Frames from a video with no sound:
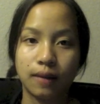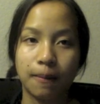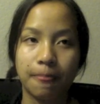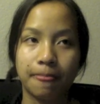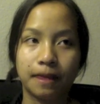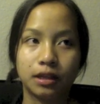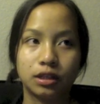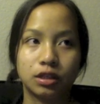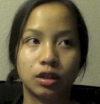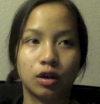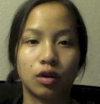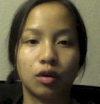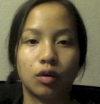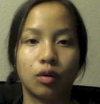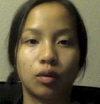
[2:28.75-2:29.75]

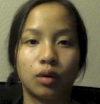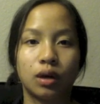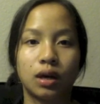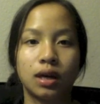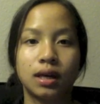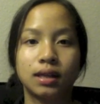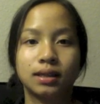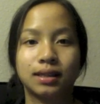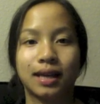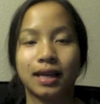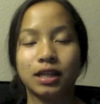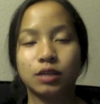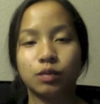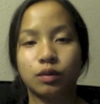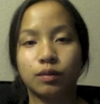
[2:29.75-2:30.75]
So tests
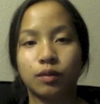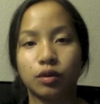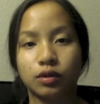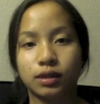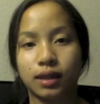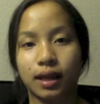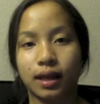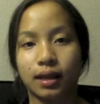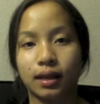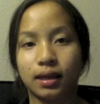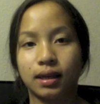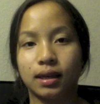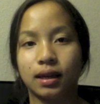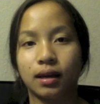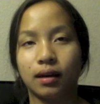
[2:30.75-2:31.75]
will most likely
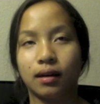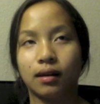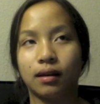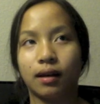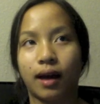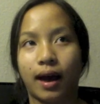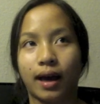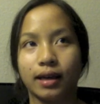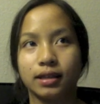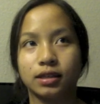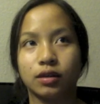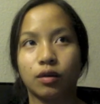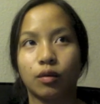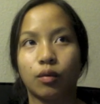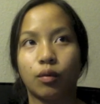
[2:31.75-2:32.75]
ask
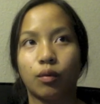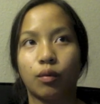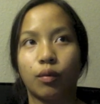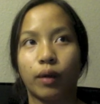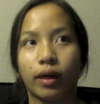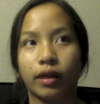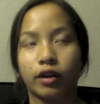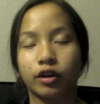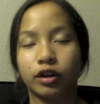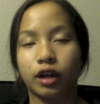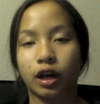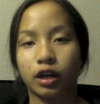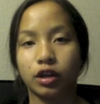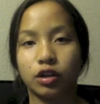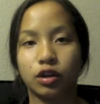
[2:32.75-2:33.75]
whether or not you
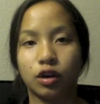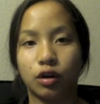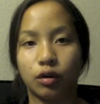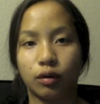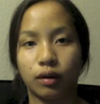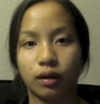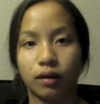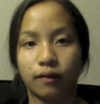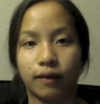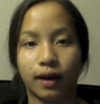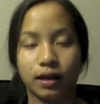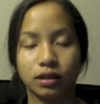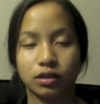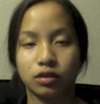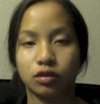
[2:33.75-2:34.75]
know if
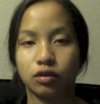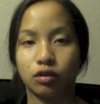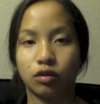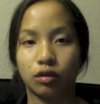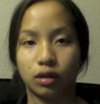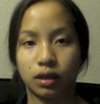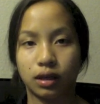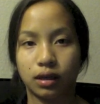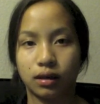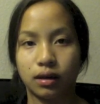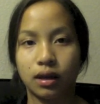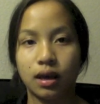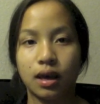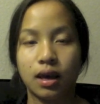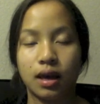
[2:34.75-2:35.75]
acetylcholine
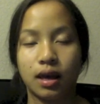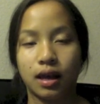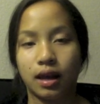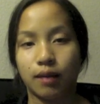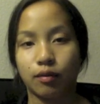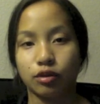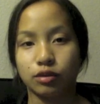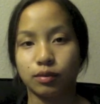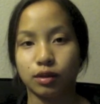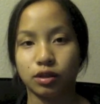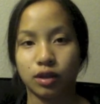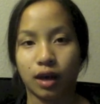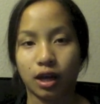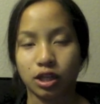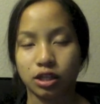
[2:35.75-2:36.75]
enables muscle
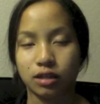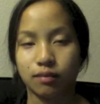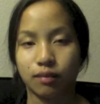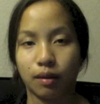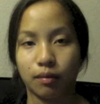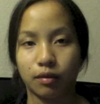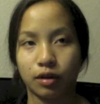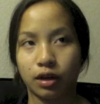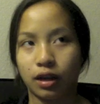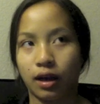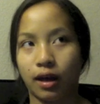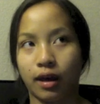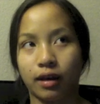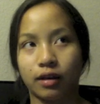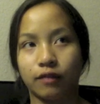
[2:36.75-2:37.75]
action and memory and
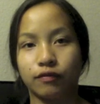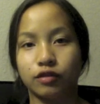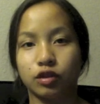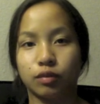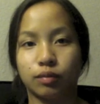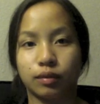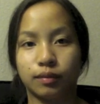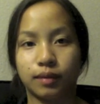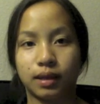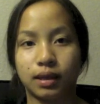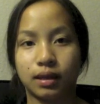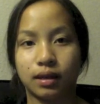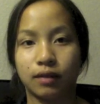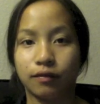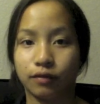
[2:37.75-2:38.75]
if dopamine
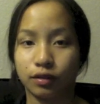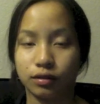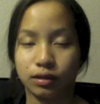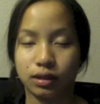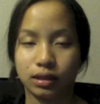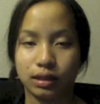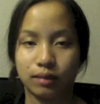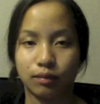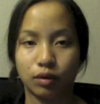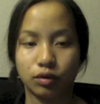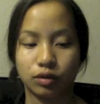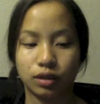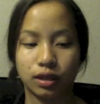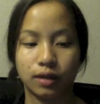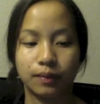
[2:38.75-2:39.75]
influences
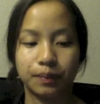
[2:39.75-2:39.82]
emotion.